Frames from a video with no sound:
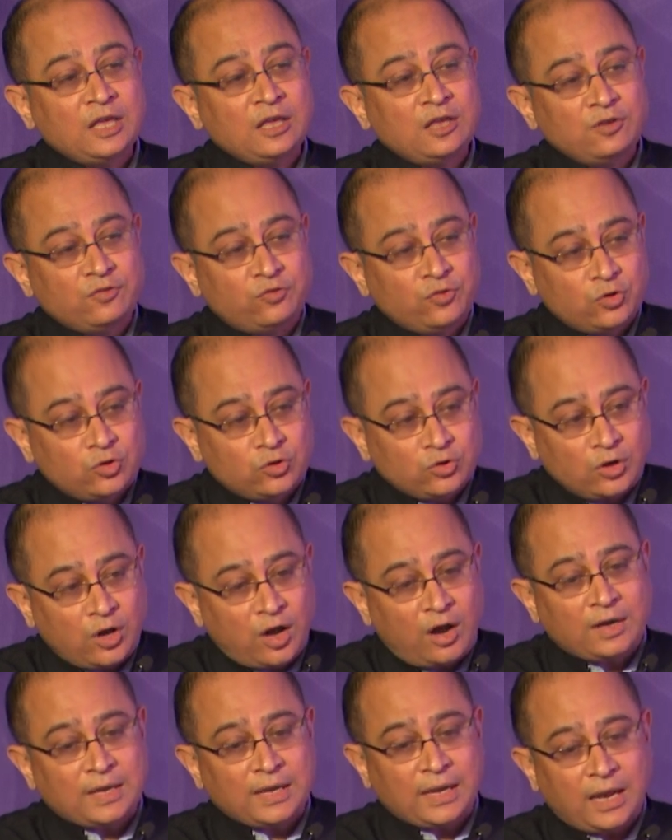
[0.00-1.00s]
If you do
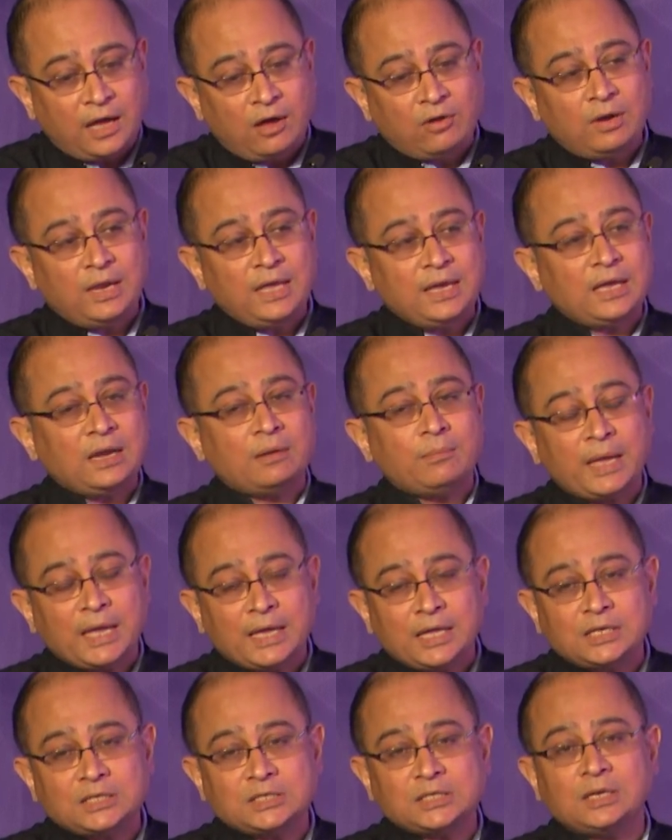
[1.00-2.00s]
not allow legal
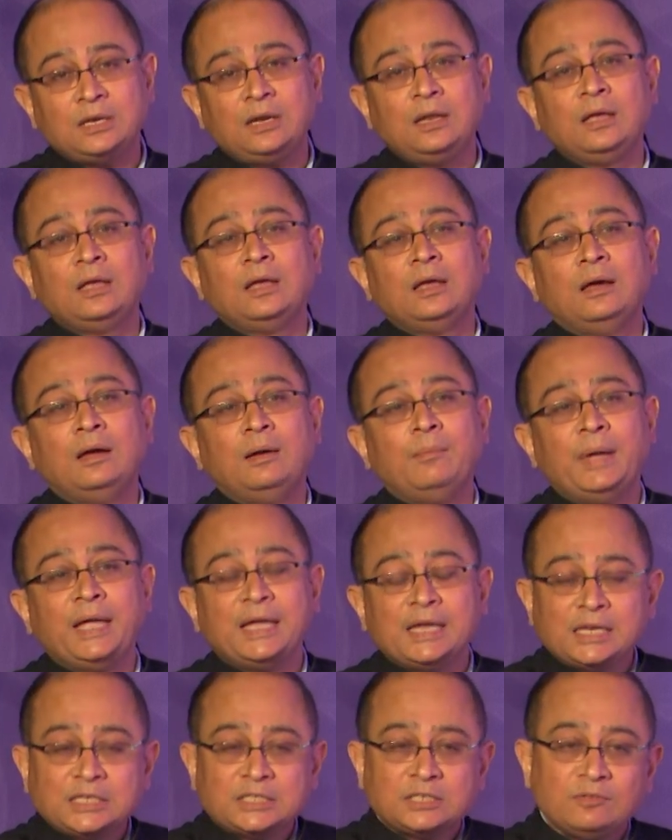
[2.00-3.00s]
migration,
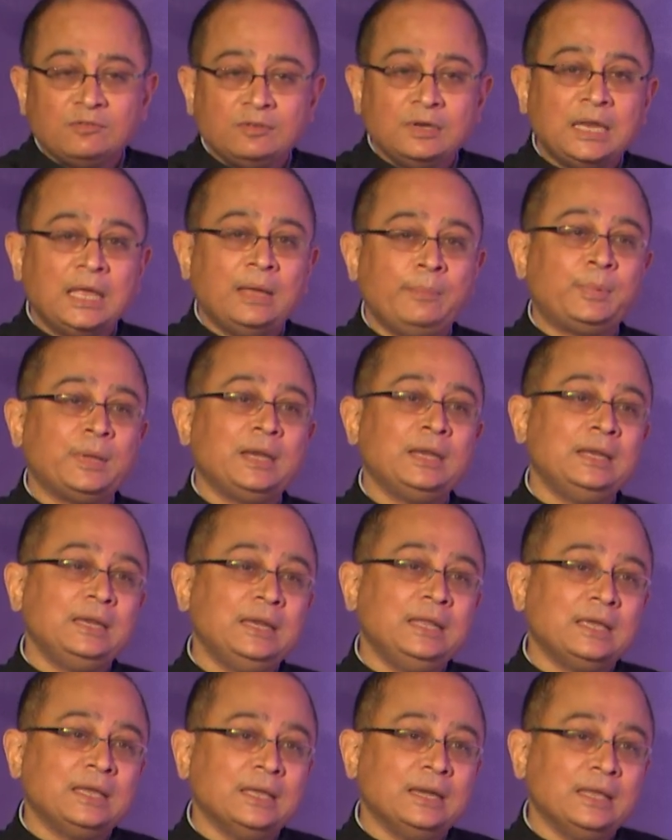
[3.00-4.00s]
migration will happen
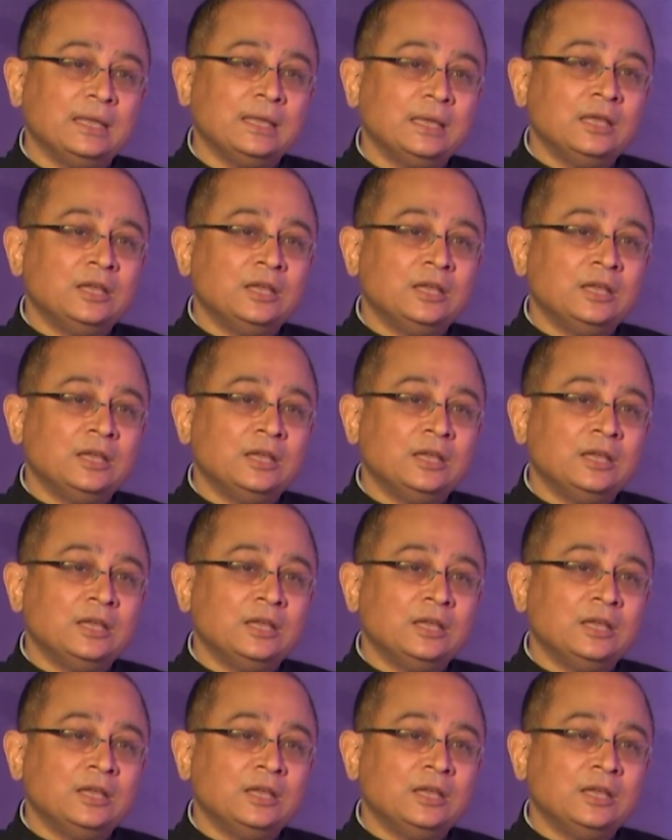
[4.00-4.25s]
illegally.